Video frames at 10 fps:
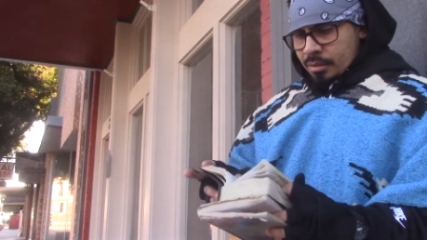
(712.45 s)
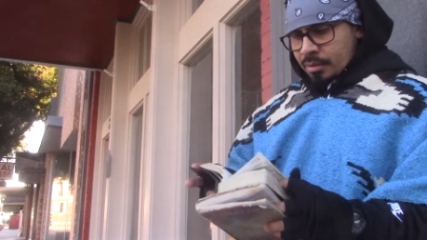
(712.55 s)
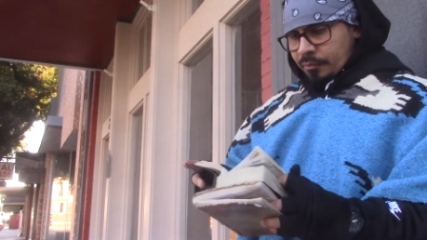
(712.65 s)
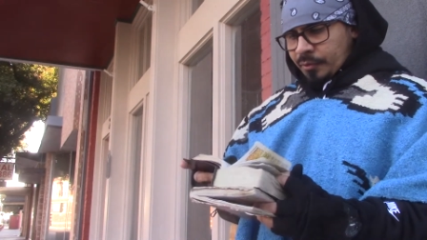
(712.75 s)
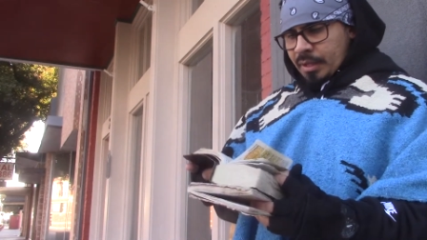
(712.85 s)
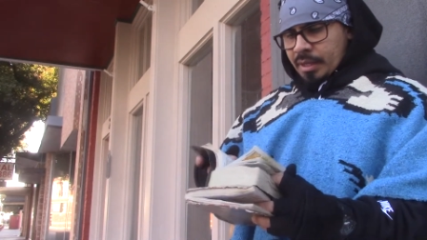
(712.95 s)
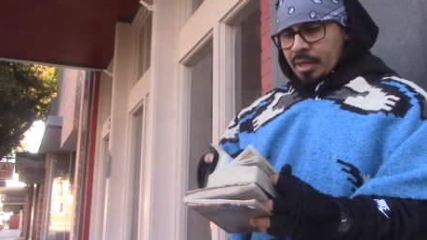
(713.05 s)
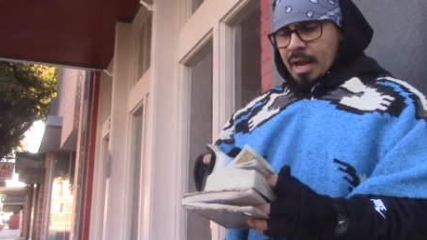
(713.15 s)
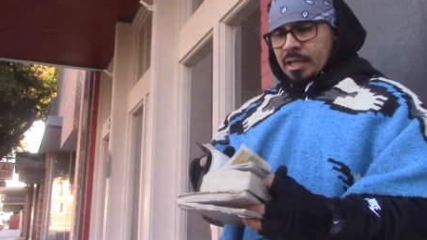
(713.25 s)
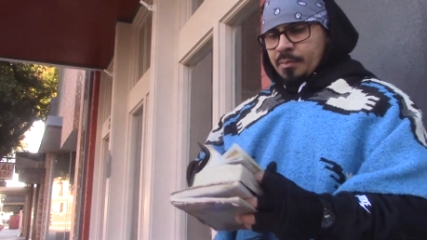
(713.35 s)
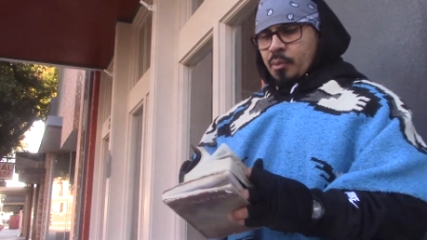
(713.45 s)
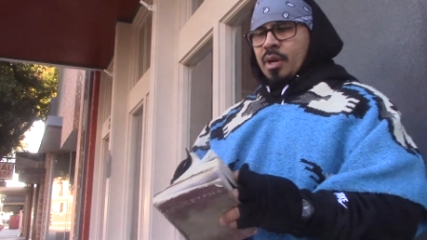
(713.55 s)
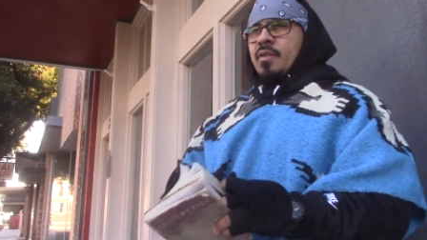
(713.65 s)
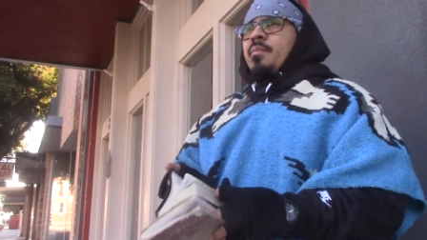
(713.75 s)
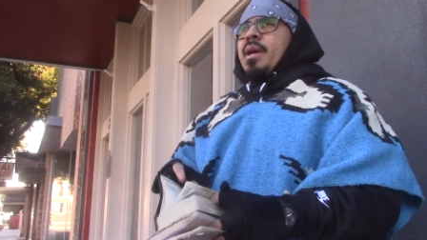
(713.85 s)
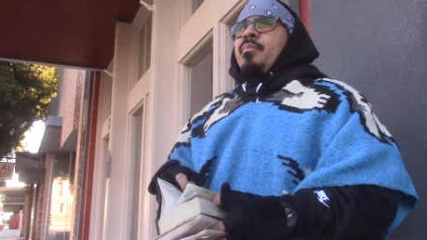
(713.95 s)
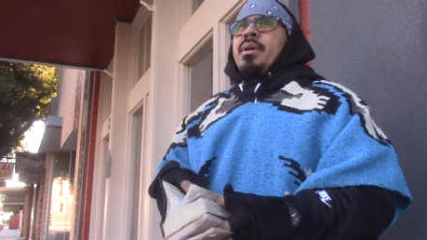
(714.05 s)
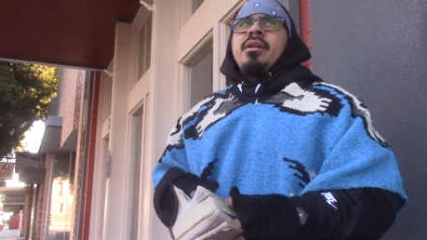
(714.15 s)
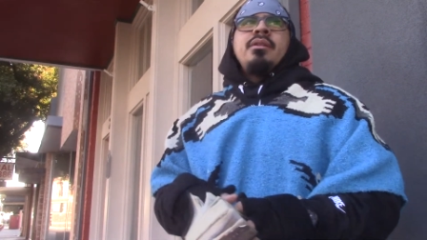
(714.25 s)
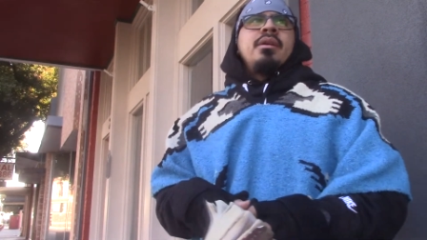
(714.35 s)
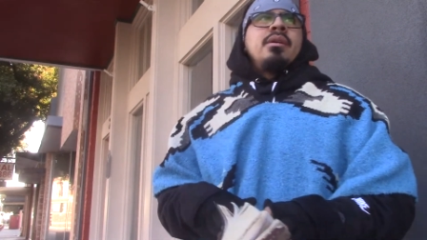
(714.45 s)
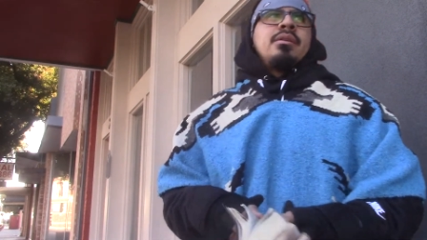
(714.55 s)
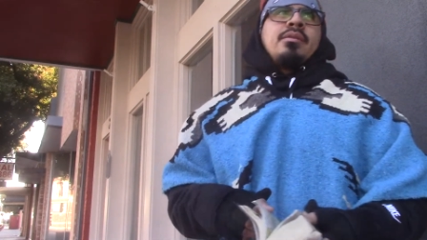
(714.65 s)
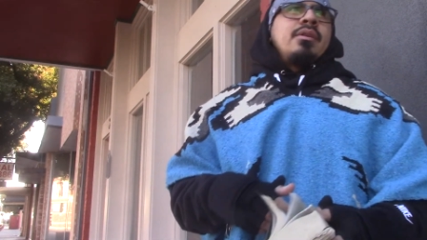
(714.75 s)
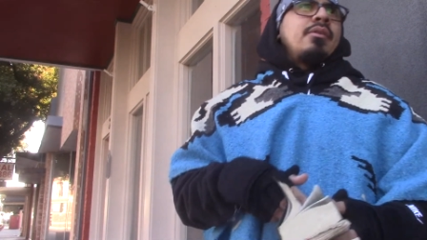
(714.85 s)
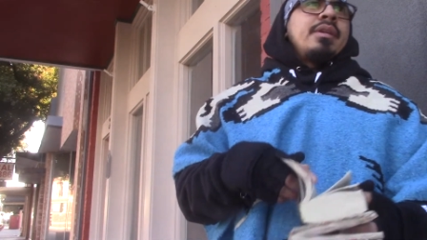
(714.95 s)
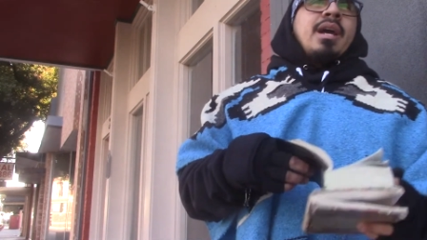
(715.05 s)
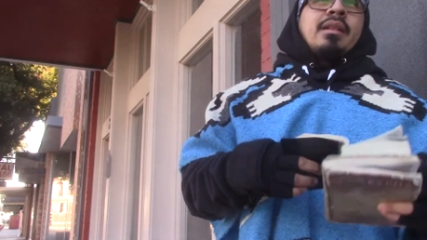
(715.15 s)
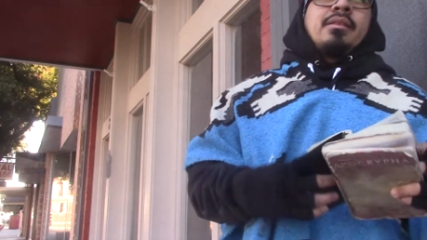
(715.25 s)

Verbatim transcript: Defend the gospel, whatever may be. You know, you got